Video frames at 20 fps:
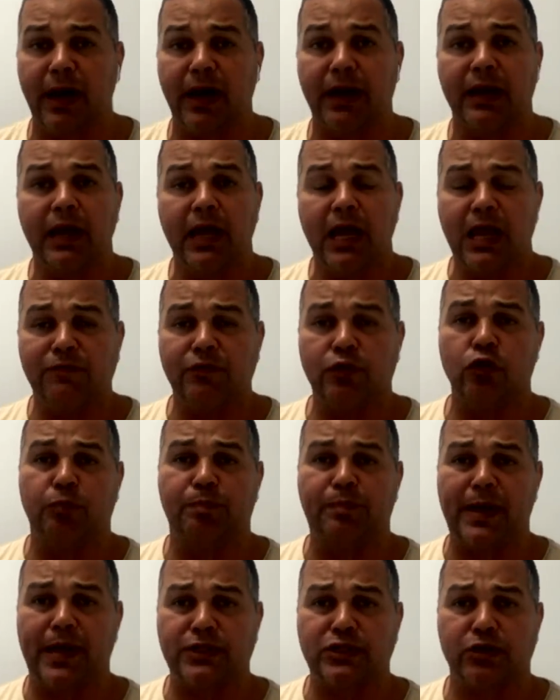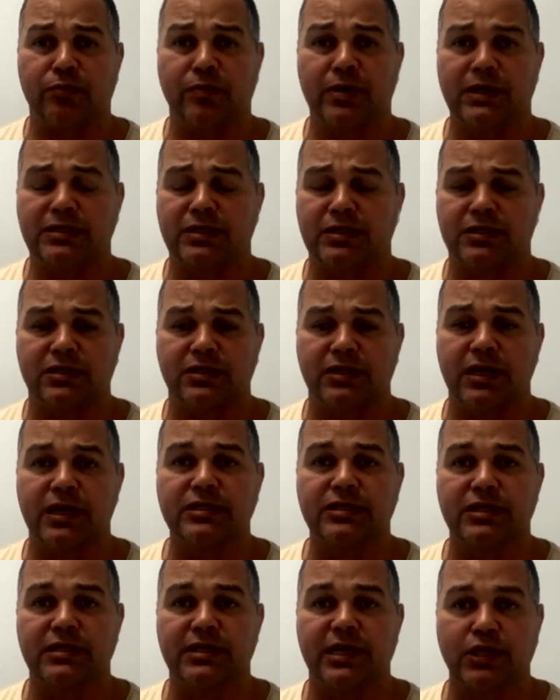But if you look back to recent
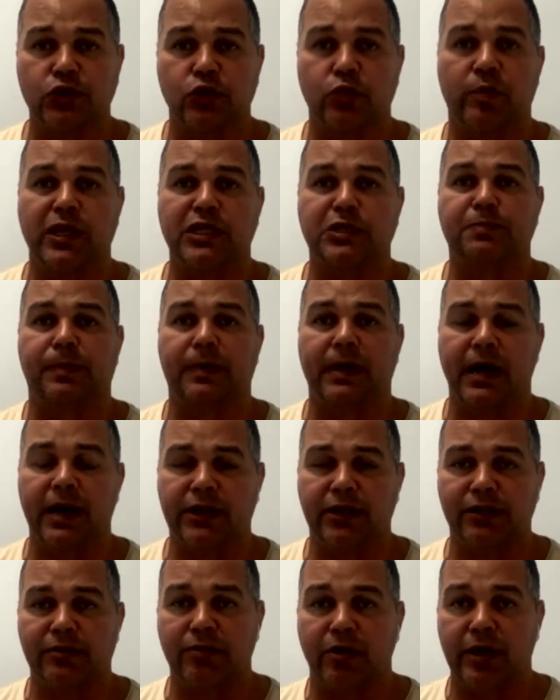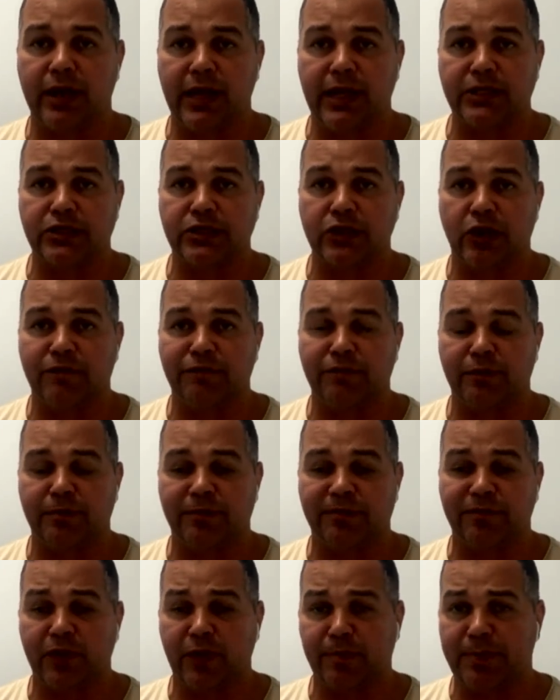seasons, he's always played on the right hand side for,
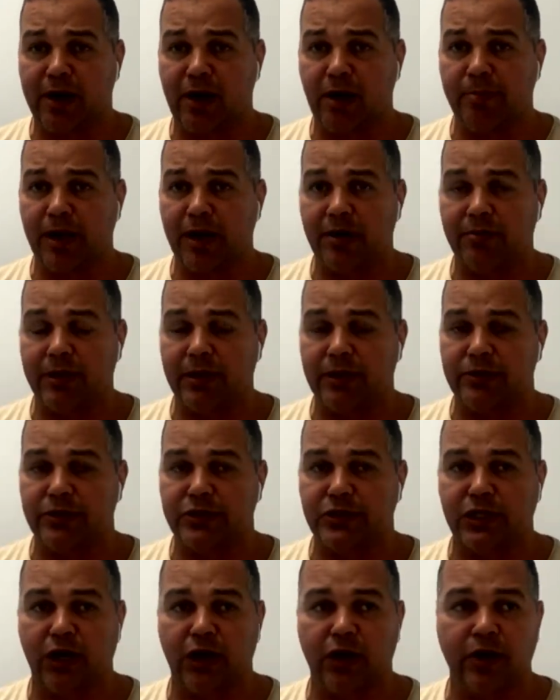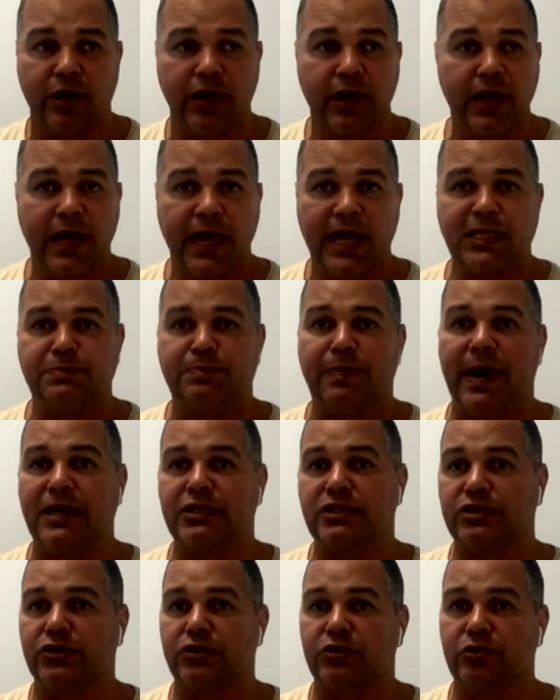for, the Parramatta Eels. So it's
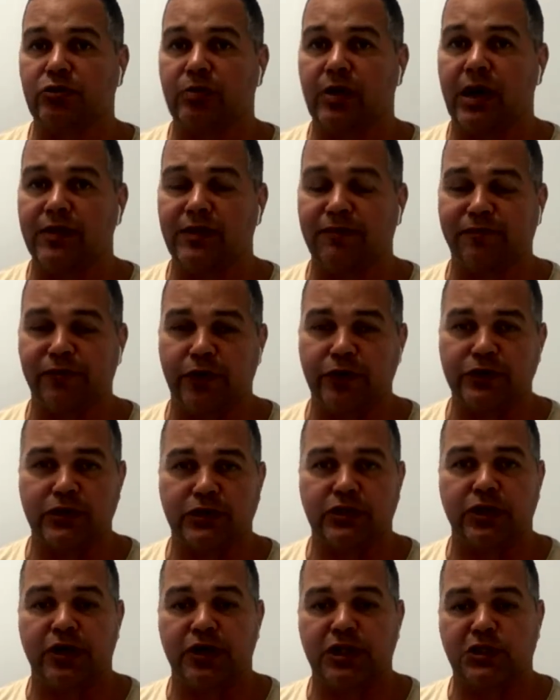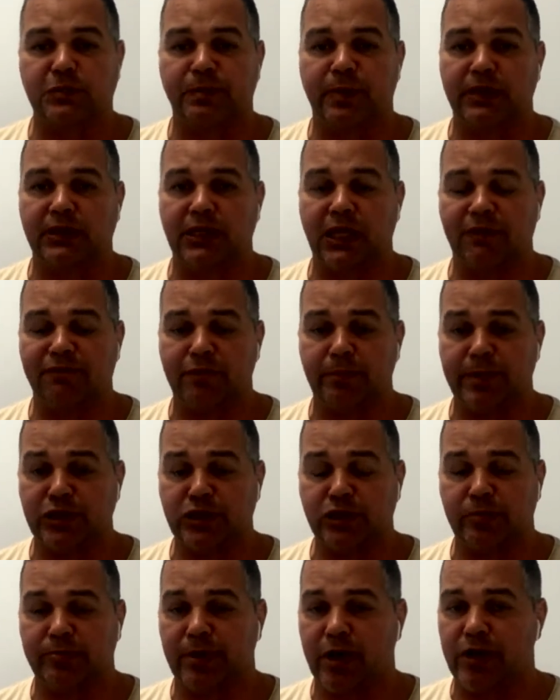back to uh, the future, so to speak, there for
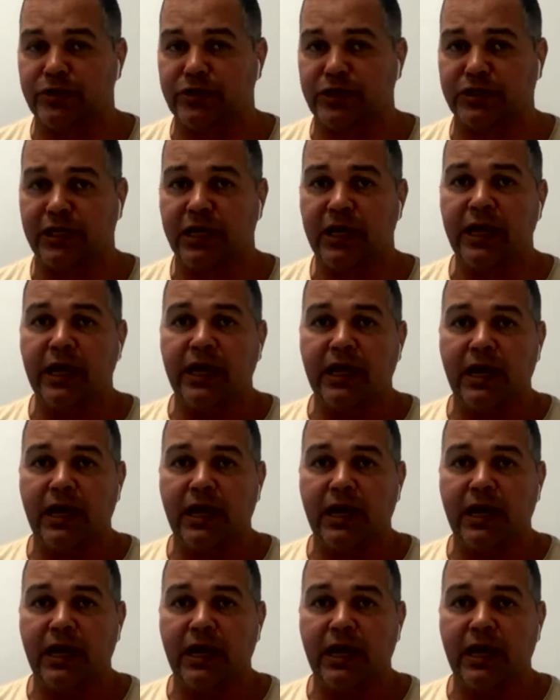Mitchell Moses.